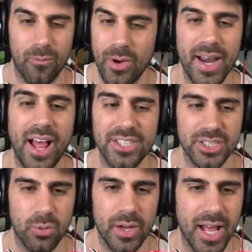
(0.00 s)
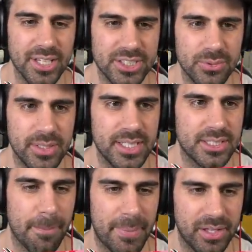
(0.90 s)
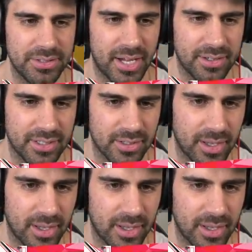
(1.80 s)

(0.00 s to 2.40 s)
What else? What else do we need to build down here?